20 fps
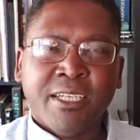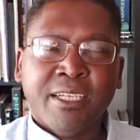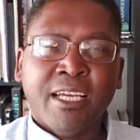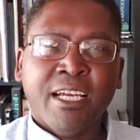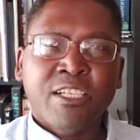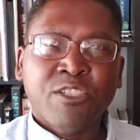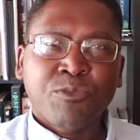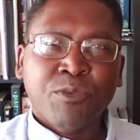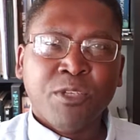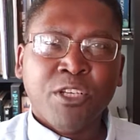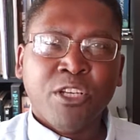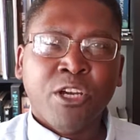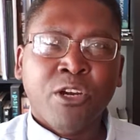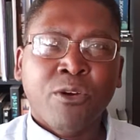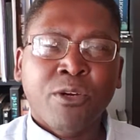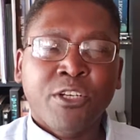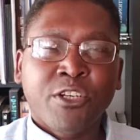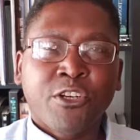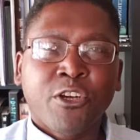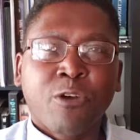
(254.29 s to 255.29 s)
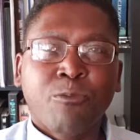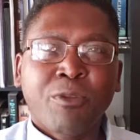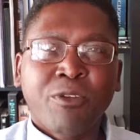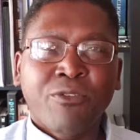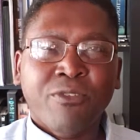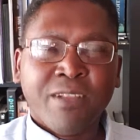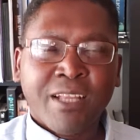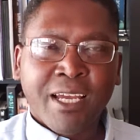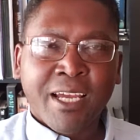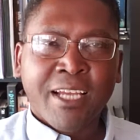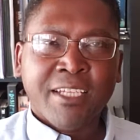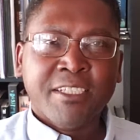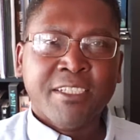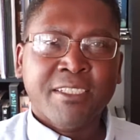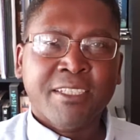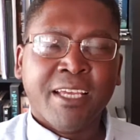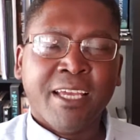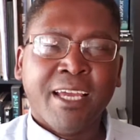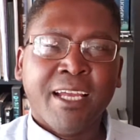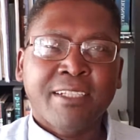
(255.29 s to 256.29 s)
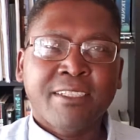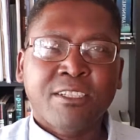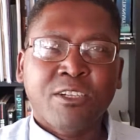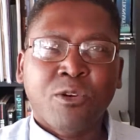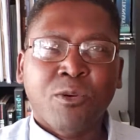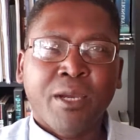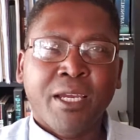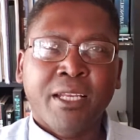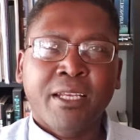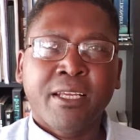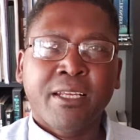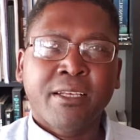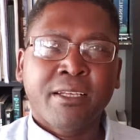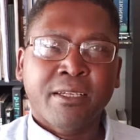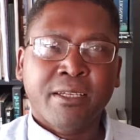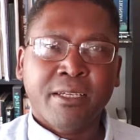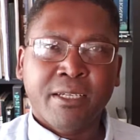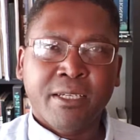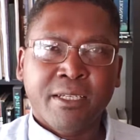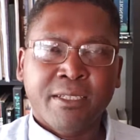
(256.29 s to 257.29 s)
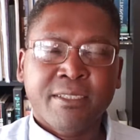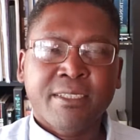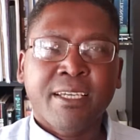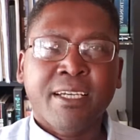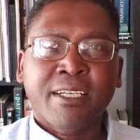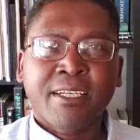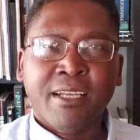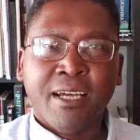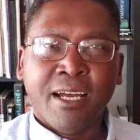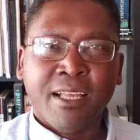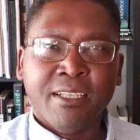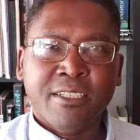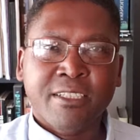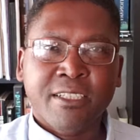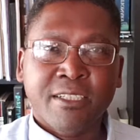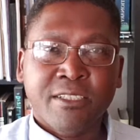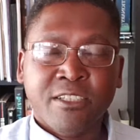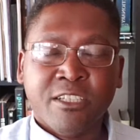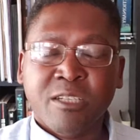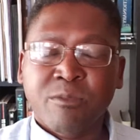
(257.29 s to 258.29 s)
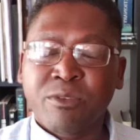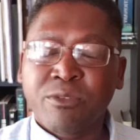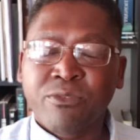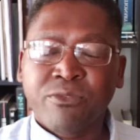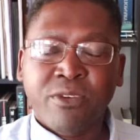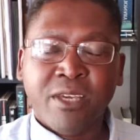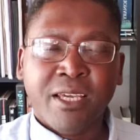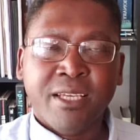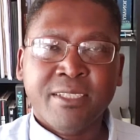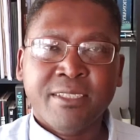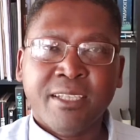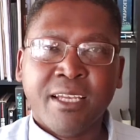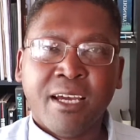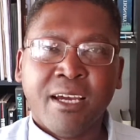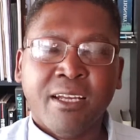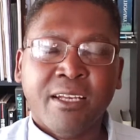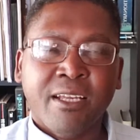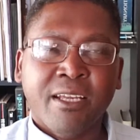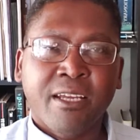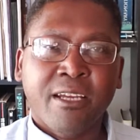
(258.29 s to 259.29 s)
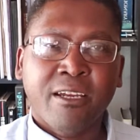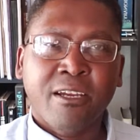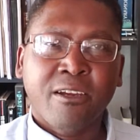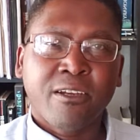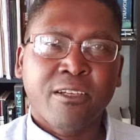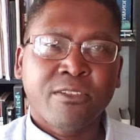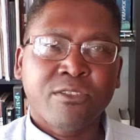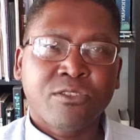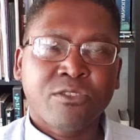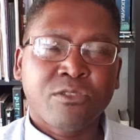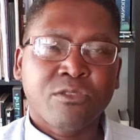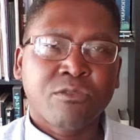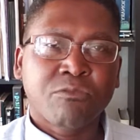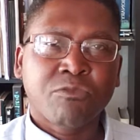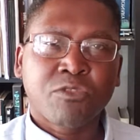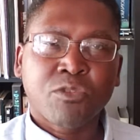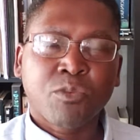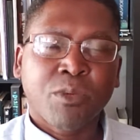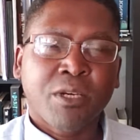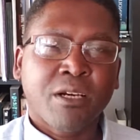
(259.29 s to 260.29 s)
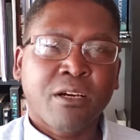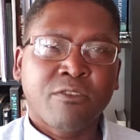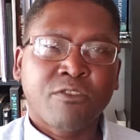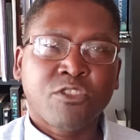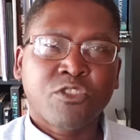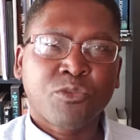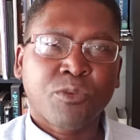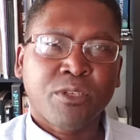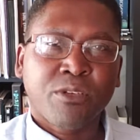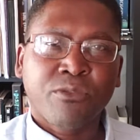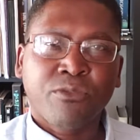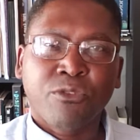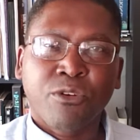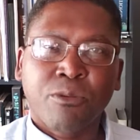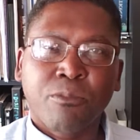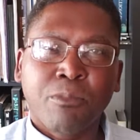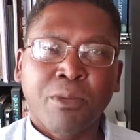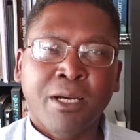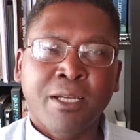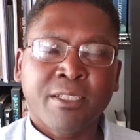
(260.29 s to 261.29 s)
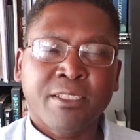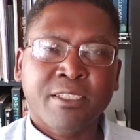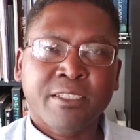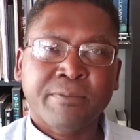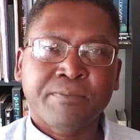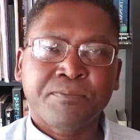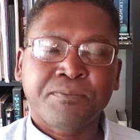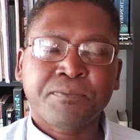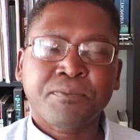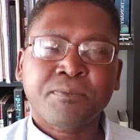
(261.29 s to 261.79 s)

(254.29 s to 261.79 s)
And as we know, Adobe Flash is an antiquated technology. It's going to be phased out here in 12 to 24 months.